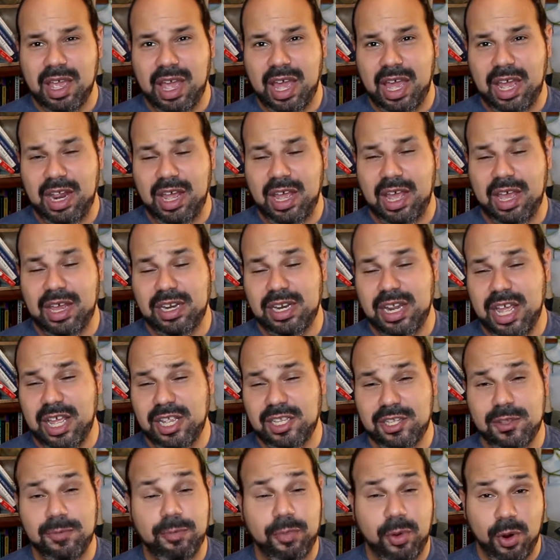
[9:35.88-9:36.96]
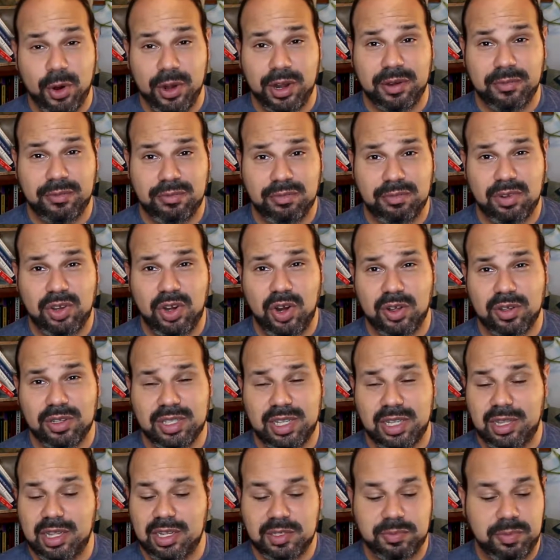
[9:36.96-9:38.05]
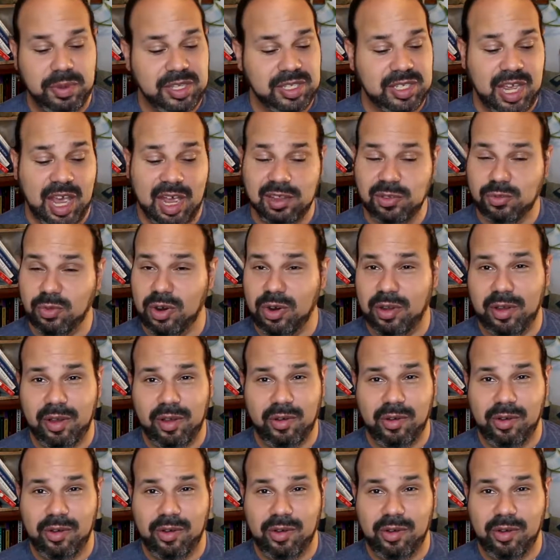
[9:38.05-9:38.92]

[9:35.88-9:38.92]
And it's important. There's been times where